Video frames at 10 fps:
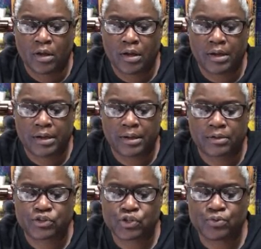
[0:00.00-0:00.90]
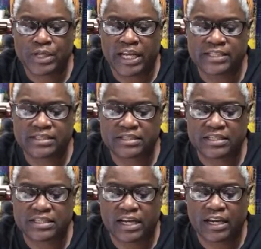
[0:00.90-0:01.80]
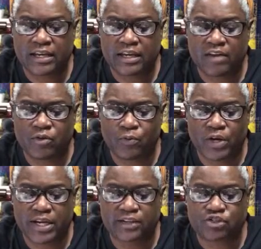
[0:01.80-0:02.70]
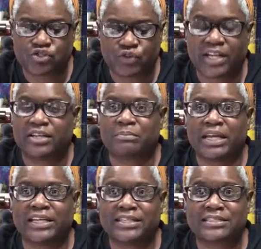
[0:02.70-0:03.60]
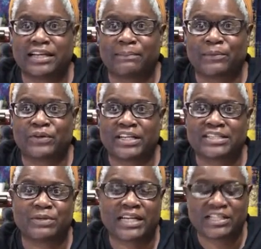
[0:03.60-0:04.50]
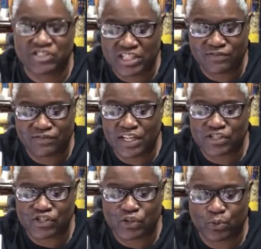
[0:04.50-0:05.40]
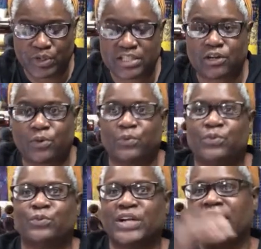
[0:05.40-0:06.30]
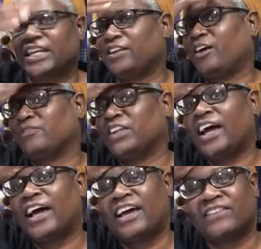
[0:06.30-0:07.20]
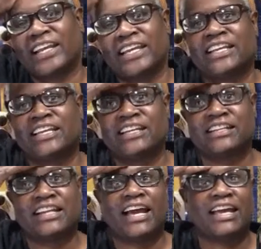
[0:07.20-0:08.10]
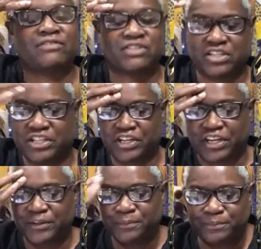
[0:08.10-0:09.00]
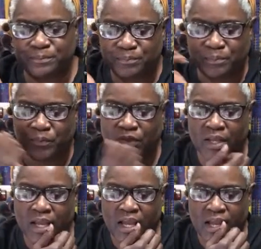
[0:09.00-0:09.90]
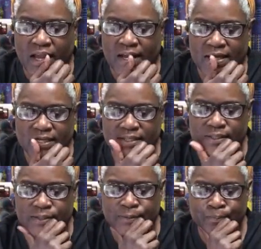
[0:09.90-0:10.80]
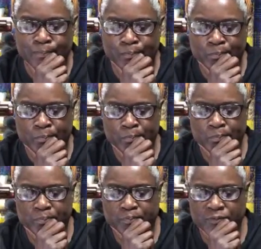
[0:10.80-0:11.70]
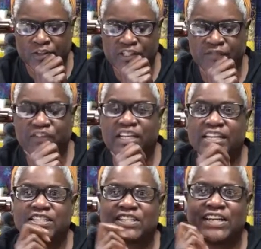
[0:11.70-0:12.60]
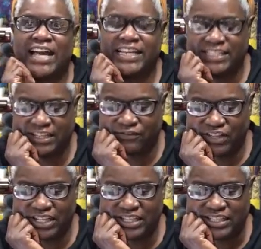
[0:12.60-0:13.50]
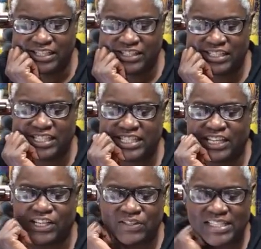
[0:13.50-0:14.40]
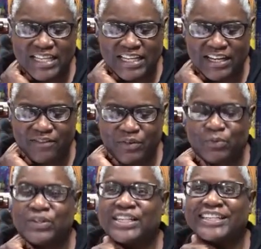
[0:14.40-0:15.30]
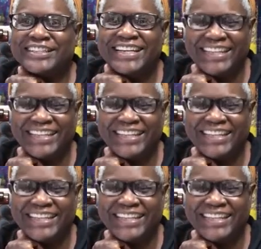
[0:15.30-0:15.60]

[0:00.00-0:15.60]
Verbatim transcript: Uh, June Hanson says, hi, everyone got distracted making supper. That's what I just finished doing. So when I get off live, I can eat and not have to cook it. Um, Tiffany is here. Hey, Tiffany. She says, hello, 10, everyone.